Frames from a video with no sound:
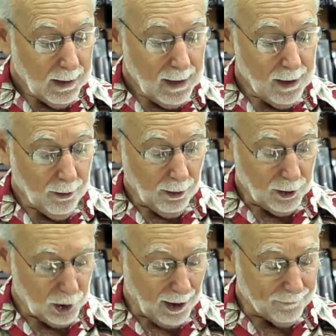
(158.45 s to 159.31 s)
either
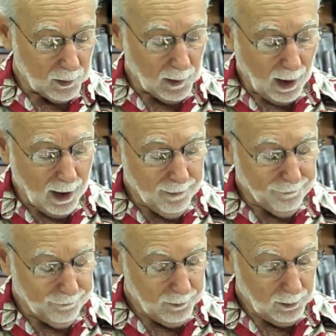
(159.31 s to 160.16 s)
a chef's
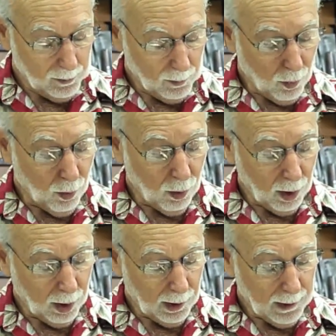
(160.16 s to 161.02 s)
knife
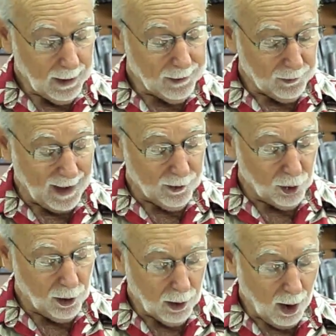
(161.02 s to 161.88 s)
or a
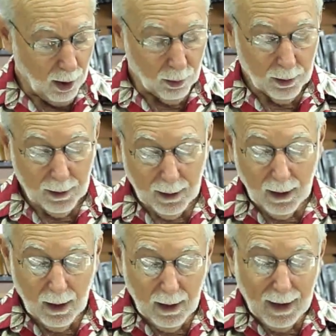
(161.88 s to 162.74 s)
Santoku
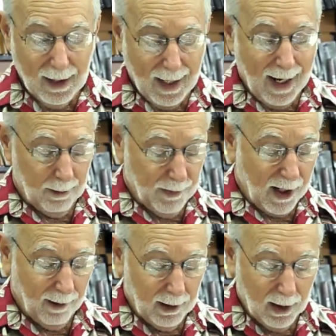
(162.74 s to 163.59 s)
and a
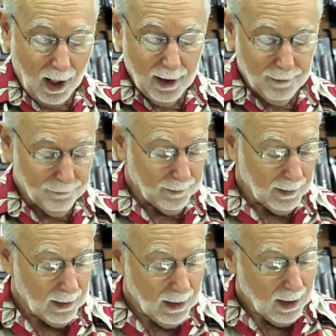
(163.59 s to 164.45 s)
paring knife
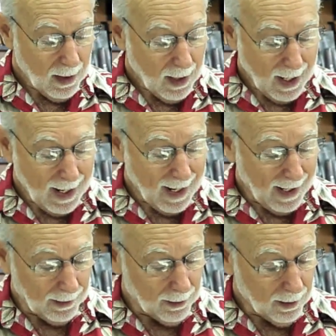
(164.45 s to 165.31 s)

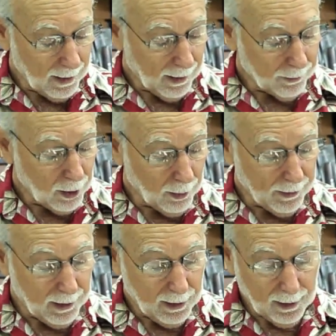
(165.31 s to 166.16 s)
and, you know,
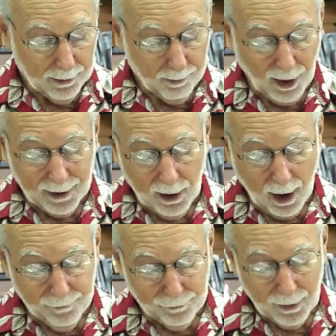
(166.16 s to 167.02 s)
the bread
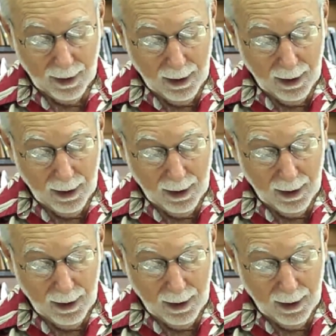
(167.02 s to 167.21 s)
knife.